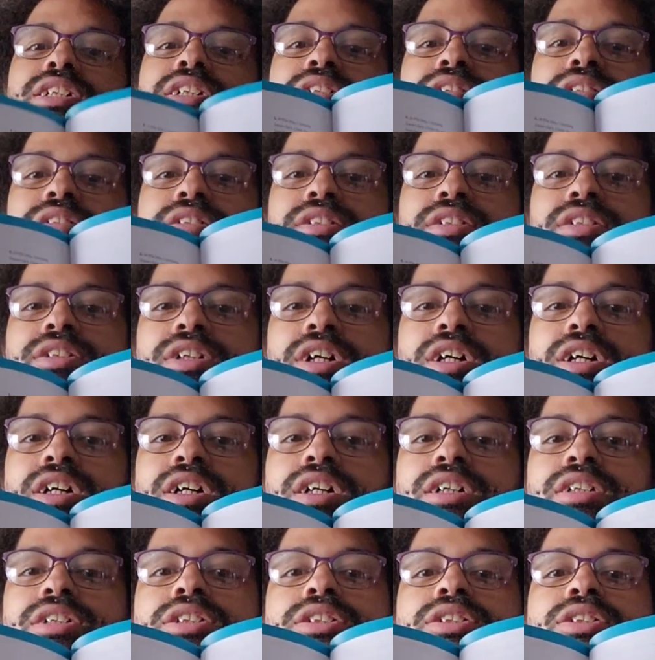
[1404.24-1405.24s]
of the
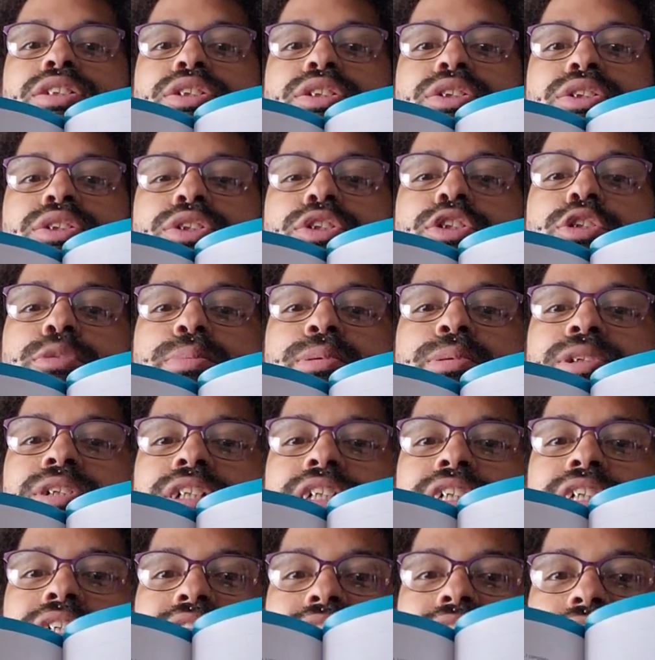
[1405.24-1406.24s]
dog, just super
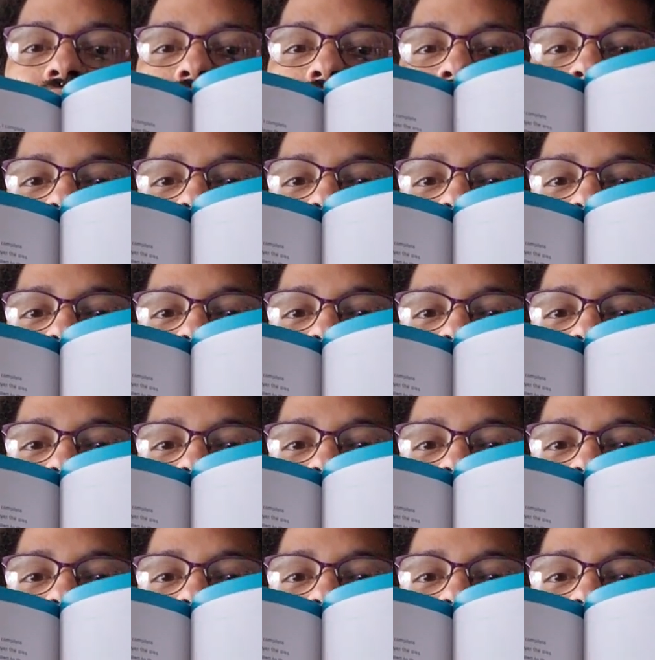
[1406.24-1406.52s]
nice,